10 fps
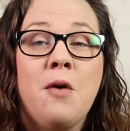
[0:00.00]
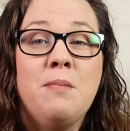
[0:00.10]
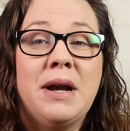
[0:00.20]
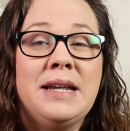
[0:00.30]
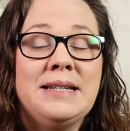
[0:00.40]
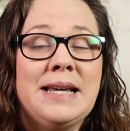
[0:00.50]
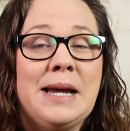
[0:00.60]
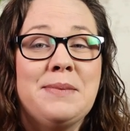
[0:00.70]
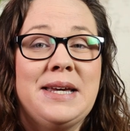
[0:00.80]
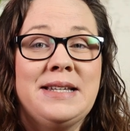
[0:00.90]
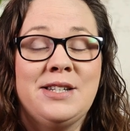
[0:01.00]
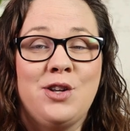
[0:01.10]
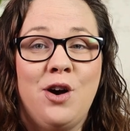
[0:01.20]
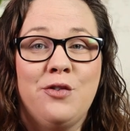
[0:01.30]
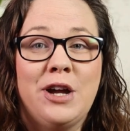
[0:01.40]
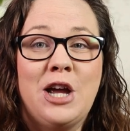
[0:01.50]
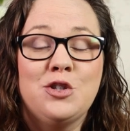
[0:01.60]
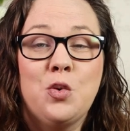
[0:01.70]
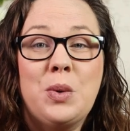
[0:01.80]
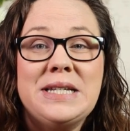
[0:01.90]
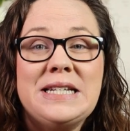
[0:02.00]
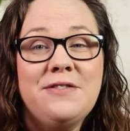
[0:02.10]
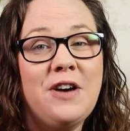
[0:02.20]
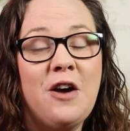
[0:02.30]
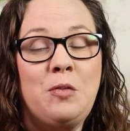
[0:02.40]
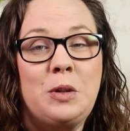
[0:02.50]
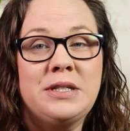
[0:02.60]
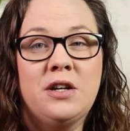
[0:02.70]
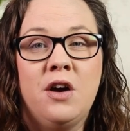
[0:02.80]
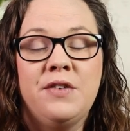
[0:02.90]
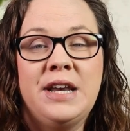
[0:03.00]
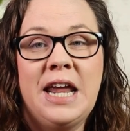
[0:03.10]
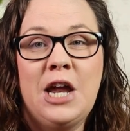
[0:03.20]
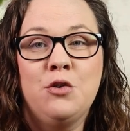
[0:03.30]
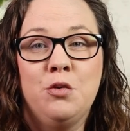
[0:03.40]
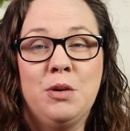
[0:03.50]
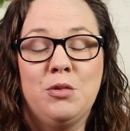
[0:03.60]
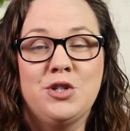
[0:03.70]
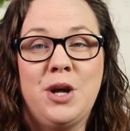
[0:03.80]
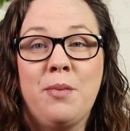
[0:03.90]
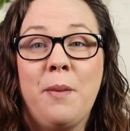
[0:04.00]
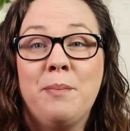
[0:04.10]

Money Time Kids is offering twenty-five percent off an annual membership,